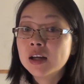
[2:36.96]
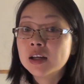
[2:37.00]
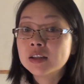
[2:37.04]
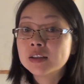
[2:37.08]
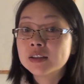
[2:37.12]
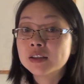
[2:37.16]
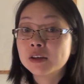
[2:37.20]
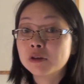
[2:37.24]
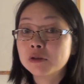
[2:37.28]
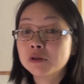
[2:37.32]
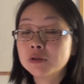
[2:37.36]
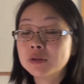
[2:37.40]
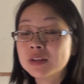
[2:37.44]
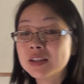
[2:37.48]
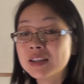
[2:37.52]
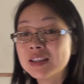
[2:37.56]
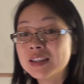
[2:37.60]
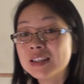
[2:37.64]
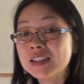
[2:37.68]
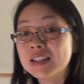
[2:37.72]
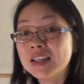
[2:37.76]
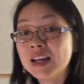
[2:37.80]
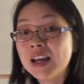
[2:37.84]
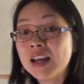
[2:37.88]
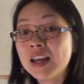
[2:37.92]
So
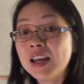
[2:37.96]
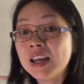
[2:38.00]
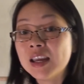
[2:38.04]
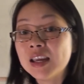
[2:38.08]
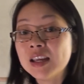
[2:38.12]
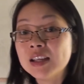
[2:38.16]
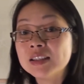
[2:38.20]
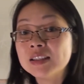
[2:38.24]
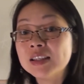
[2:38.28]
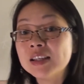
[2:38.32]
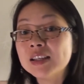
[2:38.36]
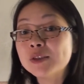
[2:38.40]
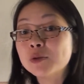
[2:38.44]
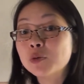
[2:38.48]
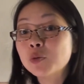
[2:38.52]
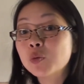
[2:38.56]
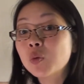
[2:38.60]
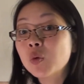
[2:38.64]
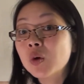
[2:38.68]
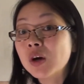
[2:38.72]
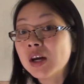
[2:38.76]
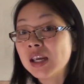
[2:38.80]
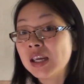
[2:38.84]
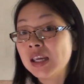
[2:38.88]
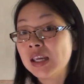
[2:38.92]
today, this
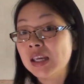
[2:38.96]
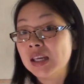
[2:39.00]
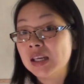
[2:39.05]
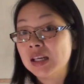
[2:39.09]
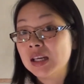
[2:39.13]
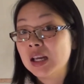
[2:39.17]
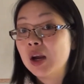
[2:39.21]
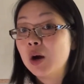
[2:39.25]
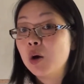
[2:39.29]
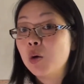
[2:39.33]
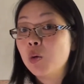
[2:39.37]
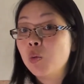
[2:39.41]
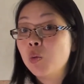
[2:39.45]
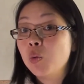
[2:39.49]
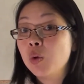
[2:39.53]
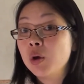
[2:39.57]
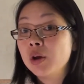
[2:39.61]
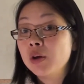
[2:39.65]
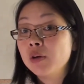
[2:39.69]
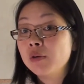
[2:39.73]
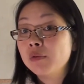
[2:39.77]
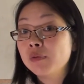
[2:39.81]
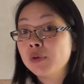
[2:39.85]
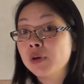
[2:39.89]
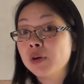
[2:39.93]
week,
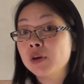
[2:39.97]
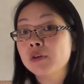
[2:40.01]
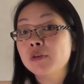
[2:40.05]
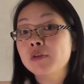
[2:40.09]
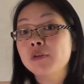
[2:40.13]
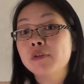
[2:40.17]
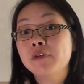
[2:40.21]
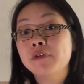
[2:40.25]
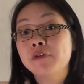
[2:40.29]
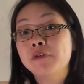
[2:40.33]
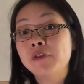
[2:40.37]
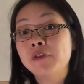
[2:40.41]
we will